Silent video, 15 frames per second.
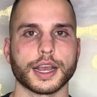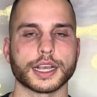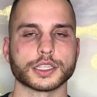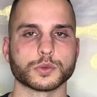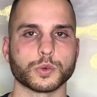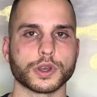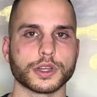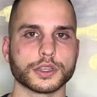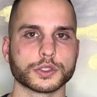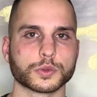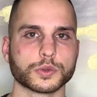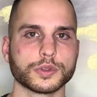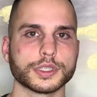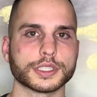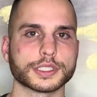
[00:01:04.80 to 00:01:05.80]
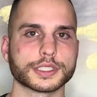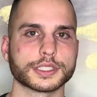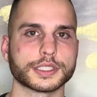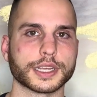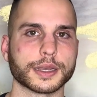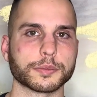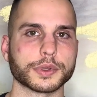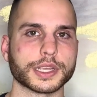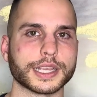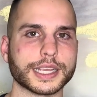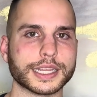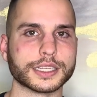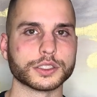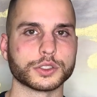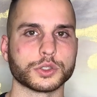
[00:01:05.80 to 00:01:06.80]
as well as really step
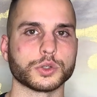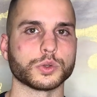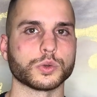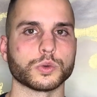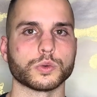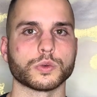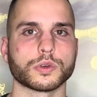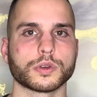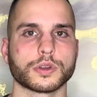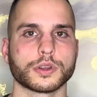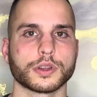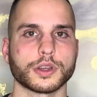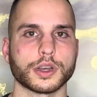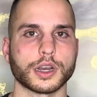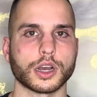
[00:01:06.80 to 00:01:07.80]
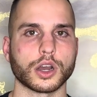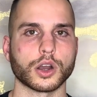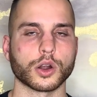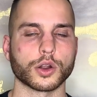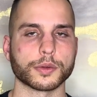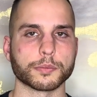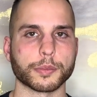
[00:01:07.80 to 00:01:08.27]
into our